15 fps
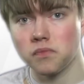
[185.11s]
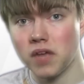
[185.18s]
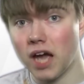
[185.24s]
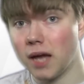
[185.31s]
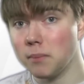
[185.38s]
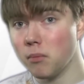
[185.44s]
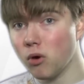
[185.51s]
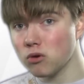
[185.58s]
A
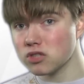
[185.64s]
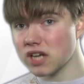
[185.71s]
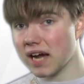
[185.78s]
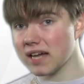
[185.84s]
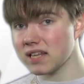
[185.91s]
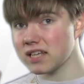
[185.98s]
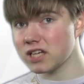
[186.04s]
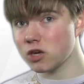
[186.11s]

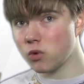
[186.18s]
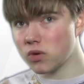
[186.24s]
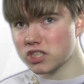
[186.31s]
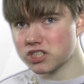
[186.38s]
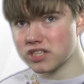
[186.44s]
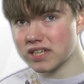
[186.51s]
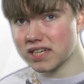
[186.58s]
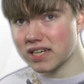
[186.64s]

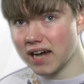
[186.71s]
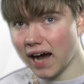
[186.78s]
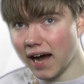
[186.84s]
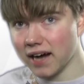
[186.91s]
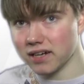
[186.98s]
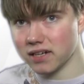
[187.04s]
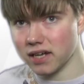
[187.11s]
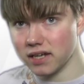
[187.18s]
multilinguistic
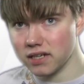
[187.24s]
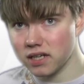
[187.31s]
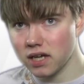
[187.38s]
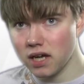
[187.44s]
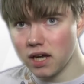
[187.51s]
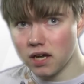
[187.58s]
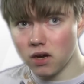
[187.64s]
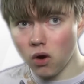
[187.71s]
cognate.
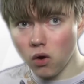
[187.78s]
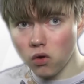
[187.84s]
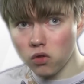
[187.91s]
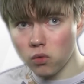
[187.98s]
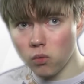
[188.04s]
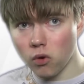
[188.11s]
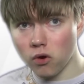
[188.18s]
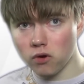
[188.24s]
And all the
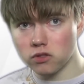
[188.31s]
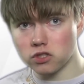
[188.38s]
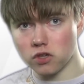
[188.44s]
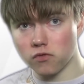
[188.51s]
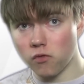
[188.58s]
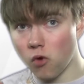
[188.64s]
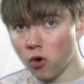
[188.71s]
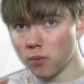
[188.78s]
words are
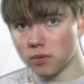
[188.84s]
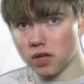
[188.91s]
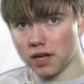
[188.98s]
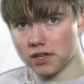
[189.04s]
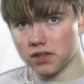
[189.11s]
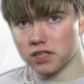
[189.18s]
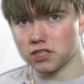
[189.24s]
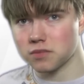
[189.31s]
formed
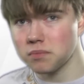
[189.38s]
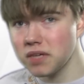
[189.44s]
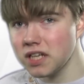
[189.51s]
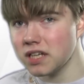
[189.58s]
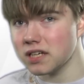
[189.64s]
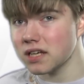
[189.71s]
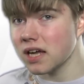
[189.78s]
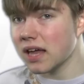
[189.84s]
like this,
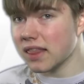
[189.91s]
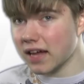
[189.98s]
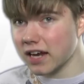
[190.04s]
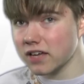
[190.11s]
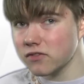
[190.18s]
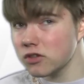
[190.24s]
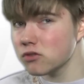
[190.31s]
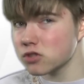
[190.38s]
meaning that
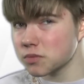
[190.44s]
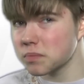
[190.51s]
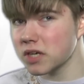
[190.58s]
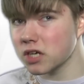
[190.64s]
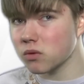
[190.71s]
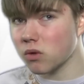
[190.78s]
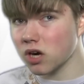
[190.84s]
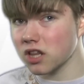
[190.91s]
if you
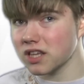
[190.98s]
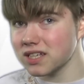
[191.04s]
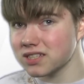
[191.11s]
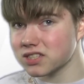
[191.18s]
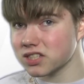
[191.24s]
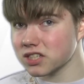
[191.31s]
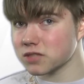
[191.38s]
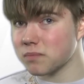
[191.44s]
speak one of these
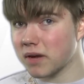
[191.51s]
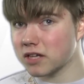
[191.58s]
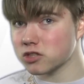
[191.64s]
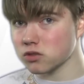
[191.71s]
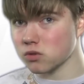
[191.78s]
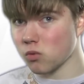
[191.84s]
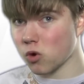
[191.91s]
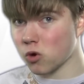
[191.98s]
6
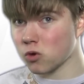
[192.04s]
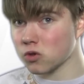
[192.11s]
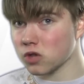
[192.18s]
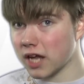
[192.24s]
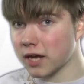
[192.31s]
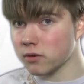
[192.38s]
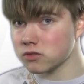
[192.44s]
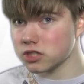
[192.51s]
major world
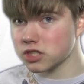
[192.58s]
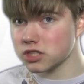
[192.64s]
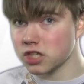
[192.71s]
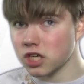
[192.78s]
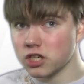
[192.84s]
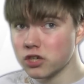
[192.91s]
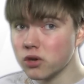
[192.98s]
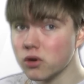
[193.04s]
languages,
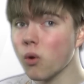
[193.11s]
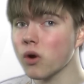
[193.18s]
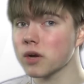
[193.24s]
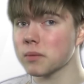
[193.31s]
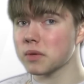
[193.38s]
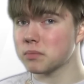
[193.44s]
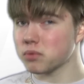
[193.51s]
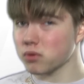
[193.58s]
you're going to
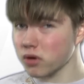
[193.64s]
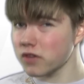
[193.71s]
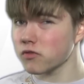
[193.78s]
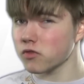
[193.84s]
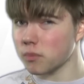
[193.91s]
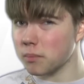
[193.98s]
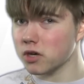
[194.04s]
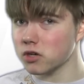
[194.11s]
be pretty
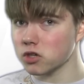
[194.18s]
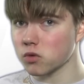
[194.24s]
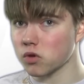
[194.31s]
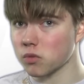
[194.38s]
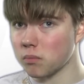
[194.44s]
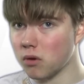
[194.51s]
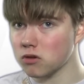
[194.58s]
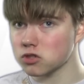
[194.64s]
familiar with
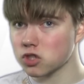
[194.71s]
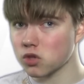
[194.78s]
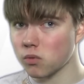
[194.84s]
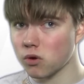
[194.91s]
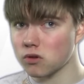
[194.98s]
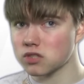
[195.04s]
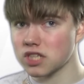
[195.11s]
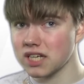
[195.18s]
most of the
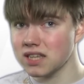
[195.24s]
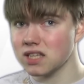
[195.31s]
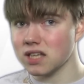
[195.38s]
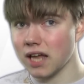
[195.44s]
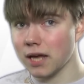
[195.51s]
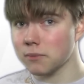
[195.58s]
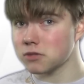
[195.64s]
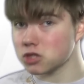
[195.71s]
words in the
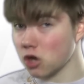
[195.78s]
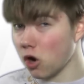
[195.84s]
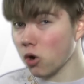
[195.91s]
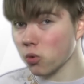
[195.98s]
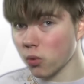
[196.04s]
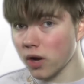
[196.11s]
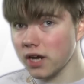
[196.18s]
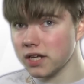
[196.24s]
language
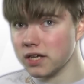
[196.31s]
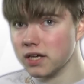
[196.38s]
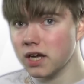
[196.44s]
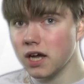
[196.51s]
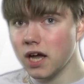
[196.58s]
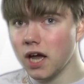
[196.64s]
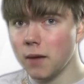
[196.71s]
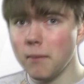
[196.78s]
already.
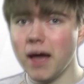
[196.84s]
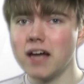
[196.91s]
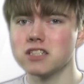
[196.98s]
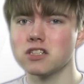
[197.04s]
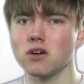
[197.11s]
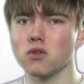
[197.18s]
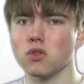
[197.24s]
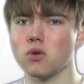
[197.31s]
Imagine
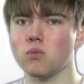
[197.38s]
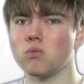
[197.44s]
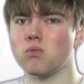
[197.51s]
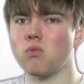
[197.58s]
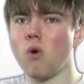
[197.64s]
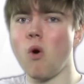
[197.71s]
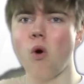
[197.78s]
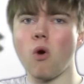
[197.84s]
all the
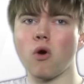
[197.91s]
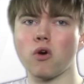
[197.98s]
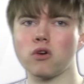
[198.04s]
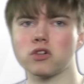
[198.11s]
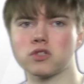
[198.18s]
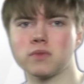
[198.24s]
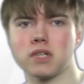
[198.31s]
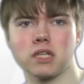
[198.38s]

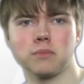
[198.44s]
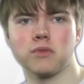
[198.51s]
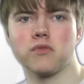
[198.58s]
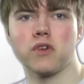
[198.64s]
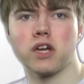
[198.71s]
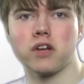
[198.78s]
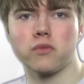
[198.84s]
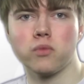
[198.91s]
wars we could
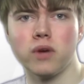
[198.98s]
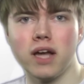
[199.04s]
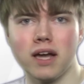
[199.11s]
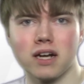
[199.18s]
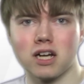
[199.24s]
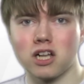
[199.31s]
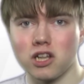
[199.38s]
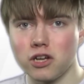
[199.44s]
prevent if we had a
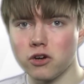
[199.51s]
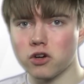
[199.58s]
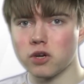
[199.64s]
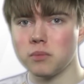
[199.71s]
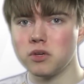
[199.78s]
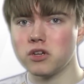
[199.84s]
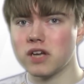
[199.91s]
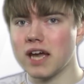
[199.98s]
clear
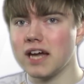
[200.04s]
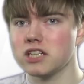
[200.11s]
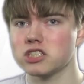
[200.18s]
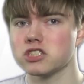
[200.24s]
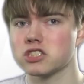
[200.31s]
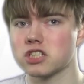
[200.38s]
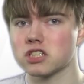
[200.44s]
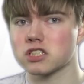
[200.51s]
communication
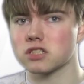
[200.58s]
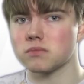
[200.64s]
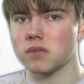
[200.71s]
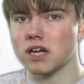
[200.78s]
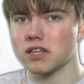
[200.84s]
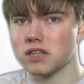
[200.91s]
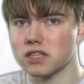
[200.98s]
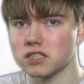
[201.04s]
system
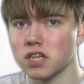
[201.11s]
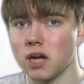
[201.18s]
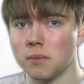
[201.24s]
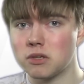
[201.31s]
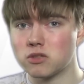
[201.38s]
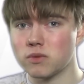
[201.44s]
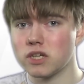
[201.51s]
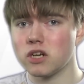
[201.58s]
like this
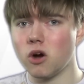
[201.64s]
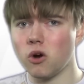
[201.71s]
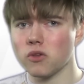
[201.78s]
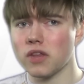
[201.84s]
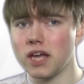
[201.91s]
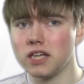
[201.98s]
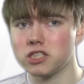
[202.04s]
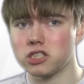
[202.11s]
between all
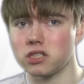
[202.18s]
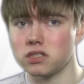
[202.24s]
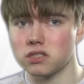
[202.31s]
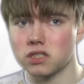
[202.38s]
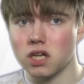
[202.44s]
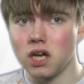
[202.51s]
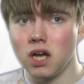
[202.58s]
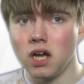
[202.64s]
nations.
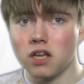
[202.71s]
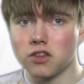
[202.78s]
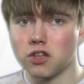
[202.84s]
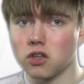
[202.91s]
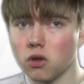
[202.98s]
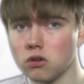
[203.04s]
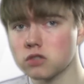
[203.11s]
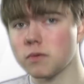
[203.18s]
The
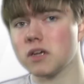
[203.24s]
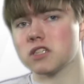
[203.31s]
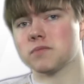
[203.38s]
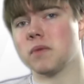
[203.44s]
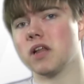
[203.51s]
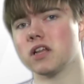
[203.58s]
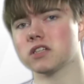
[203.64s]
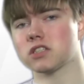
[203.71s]
Lojban
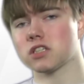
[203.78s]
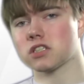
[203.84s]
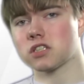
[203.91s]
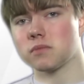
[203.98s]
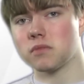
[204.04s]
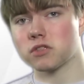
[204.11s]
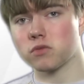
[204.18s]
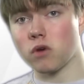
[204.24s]
spelling
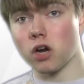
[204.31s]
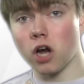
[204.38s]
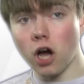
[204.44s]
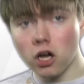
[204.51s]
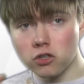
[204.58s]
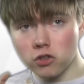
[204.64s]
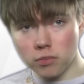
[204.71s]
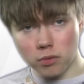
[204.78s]
system is
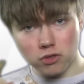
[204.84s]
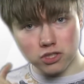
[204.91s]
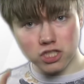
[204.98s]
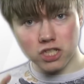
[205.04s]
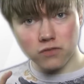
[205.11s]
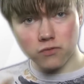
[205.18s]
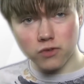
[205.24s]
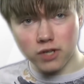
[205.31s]

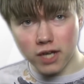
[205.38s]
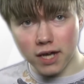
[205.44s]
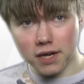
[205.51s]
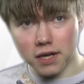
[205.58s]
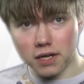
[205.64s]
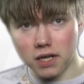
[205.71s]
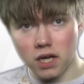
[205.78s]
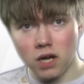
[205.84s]
100%
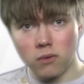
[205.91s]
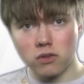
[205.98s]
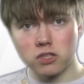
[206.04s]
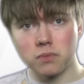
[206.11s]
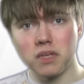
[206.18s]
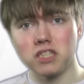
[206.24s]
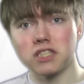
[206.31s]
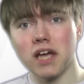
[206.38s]
phonetic, which
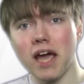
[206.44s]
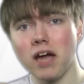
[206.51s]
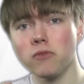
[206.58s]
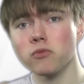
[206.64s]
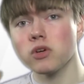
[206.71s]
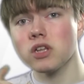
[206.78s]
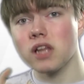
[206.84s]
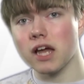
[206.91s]
means
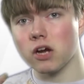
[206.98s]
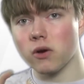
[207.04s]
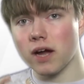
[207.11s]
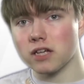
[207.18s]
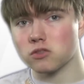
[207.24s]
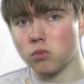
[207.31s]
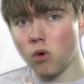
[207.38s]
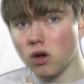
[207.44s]
every letter
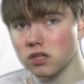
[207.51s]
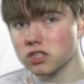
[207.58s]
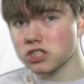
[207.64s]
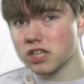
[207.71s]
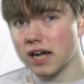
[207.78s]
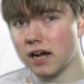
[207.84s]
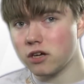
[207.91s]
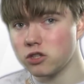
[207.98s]
has one
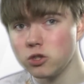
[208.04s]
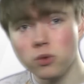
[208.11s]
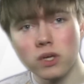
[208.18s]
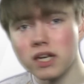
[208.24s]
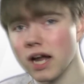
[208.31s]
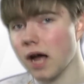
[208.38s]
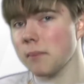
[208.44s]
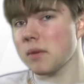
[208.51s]
sound. You
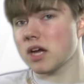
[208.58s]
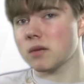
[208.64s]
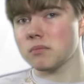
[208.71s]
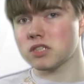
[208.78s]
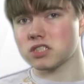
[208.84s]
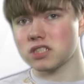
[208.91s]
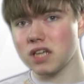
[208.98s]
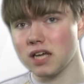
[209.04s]
cannot make a
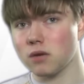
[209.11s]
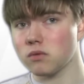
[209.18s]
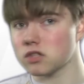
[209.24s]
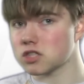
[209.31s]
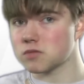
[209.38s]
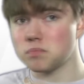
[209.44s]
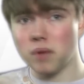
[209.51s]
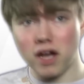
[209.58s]
mistake with
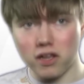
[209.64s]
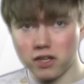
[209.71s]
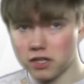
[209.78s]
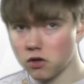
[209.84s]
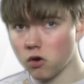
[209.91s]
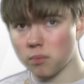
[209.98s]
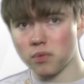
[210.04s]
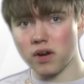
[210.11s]
spelling
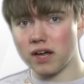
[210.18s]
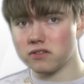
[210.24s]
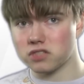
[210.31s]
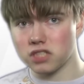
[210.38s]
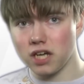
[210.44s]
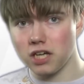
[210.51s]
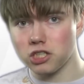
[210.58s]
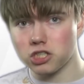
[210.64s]
or
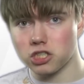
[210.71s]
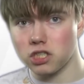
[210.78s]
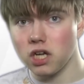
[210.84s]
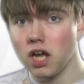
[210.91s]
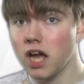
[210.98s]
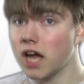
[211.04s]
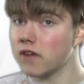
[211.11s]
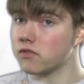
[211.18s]
pronunciation.
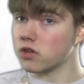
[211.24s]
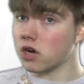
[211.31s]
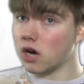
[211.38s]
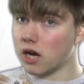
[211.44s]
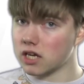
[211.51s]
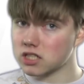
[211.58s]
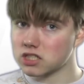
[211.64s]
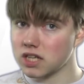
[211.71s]
If you know how
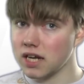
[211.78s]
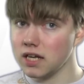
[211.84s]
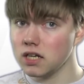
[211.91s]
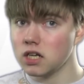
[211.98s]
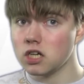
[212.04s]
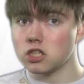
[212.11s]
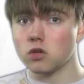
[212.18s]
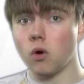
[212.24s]
to say it,
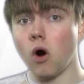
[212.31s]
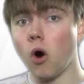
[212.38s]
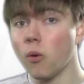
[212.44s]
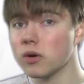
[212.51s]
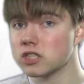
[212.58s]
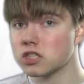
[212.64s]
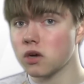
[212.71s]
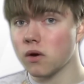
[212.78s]
you'll
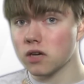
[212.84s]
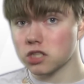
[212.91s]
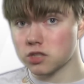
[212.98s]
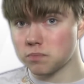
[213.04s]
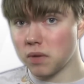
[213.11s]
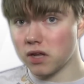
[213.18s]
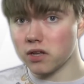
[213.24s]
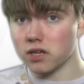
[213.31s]
always know how to
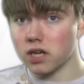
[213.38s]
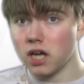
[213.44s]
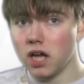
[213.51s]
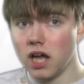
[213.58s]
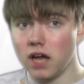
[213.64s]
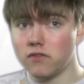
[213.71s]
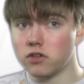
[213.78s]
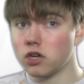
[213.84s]
spell it.
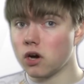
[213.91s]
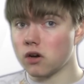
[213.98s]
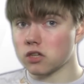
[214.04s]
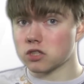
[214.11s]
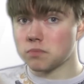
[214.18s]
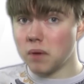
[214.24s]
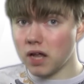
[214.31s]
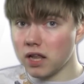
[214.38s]
If you know how to
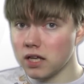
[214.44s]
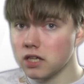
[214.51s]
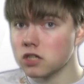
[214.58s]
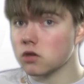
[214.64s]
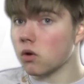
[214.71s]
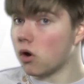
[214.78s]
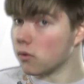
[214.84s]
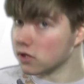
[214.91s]
spell it,
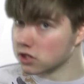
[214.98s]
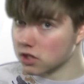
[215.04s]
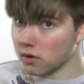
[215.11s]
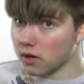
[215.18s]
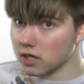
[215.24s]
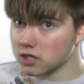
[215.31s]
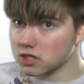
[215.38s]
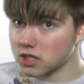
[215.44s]
you'll always know
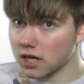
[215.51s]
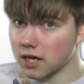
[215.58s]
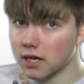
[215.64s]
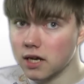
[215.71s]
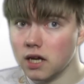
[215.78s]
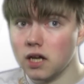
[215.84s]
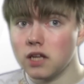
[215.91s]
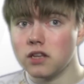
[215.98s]
how to say it.
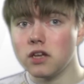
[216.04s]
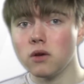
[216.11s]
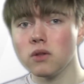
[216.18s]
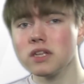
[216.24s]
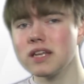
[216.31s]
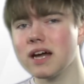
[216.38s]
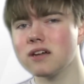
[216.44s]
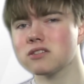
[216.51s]
The only
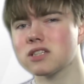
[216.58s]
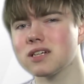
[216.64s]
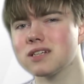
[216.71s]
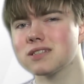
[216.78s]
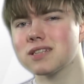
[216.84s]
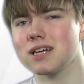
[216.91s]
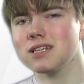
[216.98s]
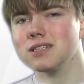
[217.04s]
downside
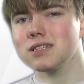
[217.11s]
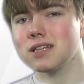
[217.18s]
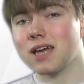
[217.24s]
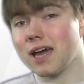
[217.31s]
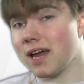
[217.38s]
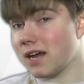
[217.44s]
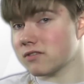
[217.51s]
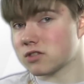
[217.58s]
is that you
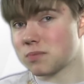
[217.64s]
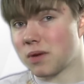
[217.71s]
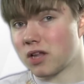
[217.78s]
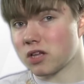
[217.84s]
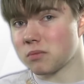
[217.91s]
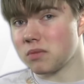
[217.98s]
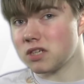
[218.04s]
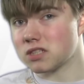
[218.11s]
can't have
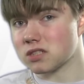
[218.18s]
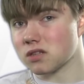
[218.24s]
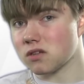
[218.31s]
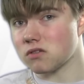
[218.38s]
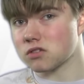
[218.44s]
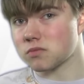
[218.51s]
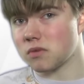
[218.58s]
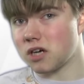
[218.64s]
spelling bees in
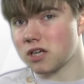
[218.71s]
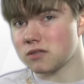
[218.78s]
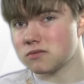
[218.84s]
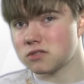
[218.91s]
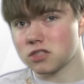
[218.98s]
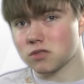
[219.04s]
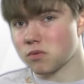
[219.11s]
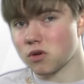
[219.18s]
Lojban.
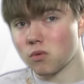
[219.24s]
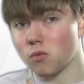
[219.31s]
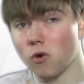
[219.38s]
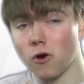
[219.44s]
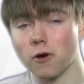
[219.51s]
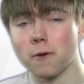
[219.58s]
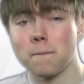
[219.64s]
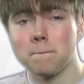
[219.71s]
Just wouldn't
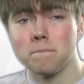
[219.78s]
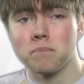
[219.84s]
work.